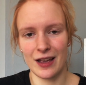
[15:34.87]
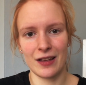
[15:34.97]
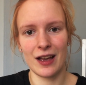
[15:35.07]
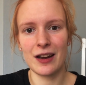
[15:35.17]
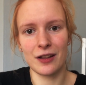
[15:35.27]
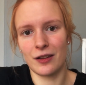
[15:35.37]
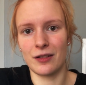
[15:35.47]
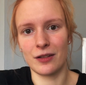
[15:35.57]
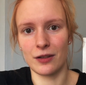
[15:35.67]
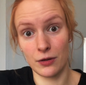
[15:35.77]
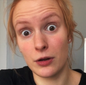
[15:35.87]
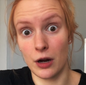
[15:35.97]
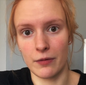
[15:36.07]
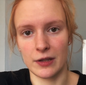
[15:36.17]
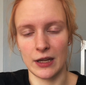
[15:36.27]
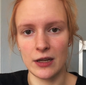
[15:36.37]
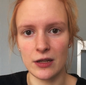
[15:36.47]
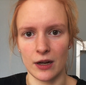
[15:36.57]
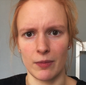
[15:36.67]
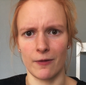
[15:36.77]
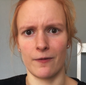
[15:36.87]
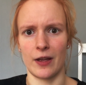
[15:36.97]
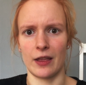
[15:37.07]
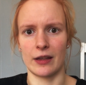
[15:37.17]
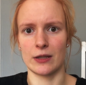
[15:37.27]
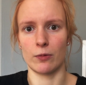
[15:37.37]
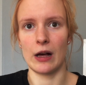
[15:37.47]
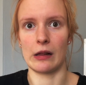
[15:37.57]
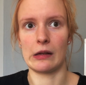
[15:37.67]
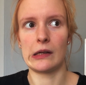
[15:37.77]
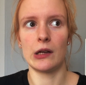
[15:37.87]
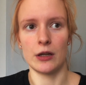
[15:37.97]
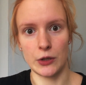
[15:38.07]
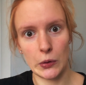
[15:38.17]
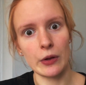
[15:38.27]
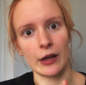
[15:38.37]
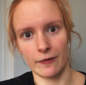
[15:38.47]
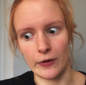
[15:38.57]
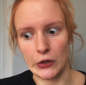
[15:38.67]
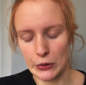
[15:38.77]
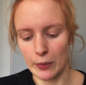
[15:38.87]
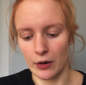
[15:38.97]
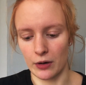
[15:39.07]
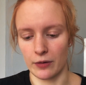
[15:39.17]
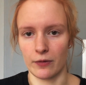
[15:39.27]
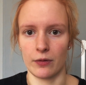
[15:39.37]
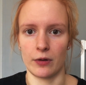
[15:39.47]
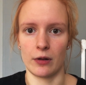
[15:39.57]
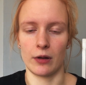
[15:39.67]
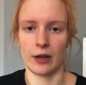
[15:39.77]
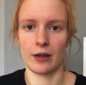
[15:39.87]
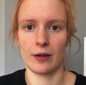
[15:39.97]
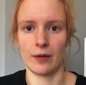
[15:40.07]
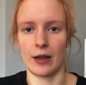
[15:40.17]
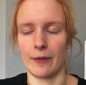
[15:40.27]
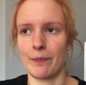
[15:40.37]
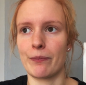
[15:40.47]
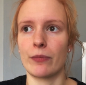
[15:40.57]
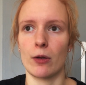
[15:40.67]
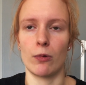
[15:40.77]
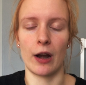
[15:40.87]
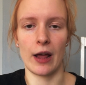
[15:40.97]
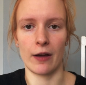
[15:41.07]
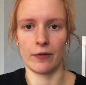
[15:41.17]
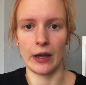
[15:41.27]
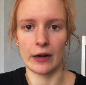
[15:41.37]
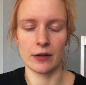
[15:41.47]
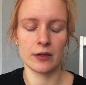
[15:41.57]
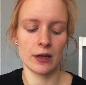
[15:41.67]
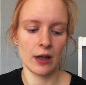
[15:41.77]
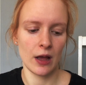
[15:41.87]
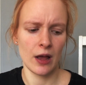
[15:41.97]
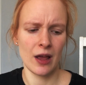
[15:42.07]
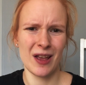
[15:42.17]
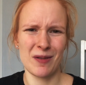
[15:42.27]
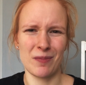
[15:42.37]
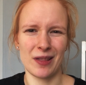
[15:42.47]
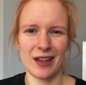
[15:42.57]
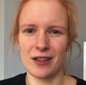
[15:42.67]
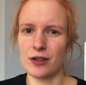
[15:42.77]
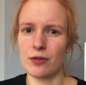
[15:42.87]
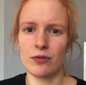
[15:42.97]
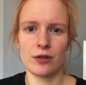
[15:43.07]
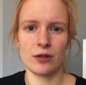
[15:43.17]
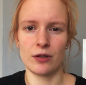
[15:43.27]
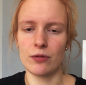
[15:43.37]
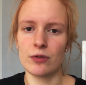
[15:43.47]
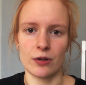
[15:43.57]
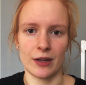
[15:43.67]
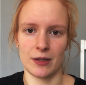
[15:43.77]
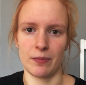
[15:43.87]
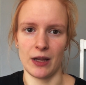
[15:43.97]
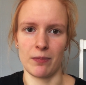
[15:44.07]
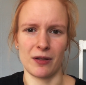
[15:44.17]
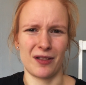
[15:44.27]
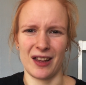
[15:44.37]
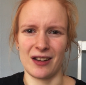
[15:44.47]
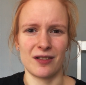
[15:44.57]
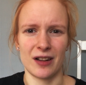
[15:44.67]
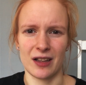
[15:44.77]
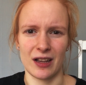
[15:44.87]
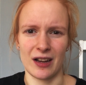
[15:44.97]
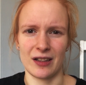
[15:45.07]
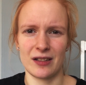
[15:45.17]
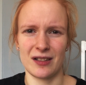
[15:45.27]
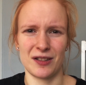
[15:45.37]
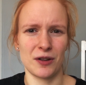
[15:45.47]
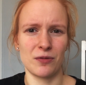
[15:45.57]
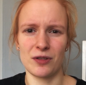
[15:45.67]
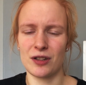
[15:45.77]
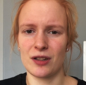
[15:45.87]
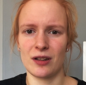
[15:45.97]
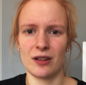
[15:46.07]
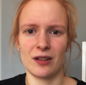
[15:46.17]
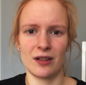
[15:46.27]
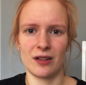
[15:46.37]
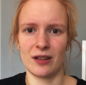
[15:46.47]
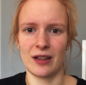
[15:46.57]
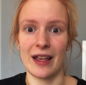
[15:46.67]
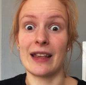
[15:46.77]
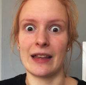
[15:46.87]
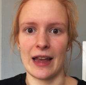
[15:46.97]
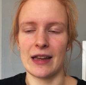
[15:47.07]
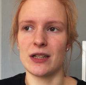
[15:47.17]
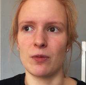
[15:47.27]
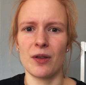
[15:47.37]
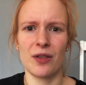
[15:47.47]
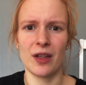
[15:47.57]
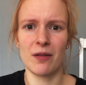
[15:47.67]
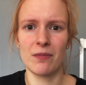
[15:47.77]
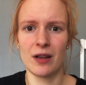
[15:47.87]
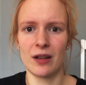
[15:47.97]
had a good conversation about faith as well during that first part, like, yeah, 1.5 years. But like, don't trust people on the internet, guys. Don't engage with them.